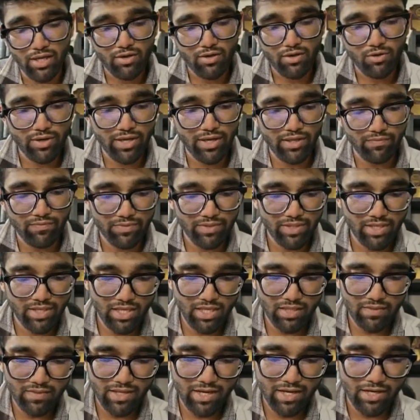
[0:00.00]
Okay,
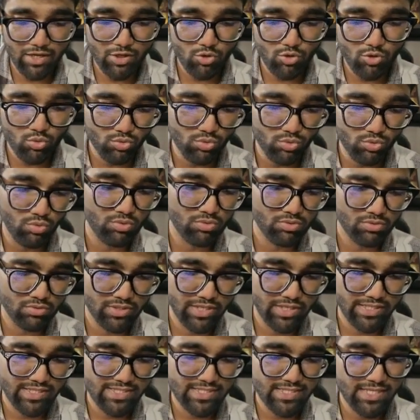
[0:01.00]
there are two
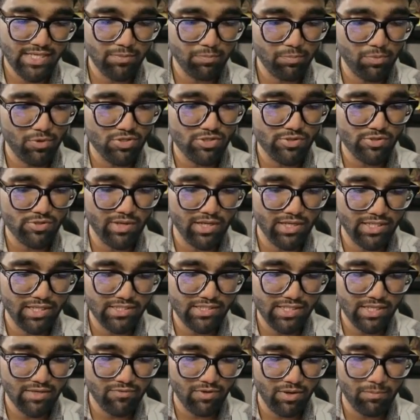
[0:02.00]
distinct possibilities
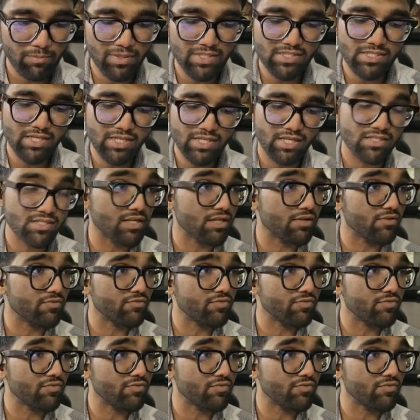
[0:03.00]
that one must consider.